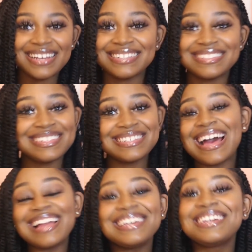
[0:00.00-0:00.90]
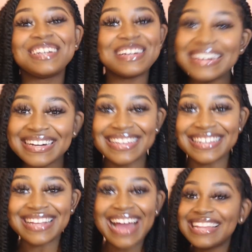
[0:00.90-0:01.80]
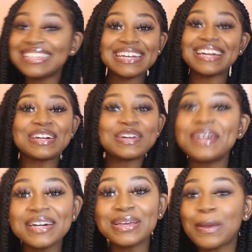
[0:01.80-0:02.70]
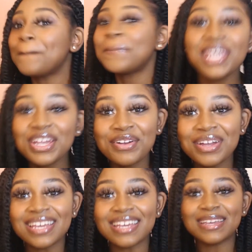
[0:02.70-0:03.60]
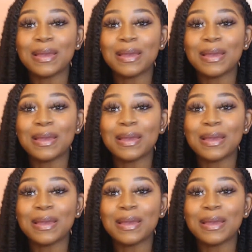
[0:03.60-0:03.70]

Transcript: Sis, I look good. I look good. Period.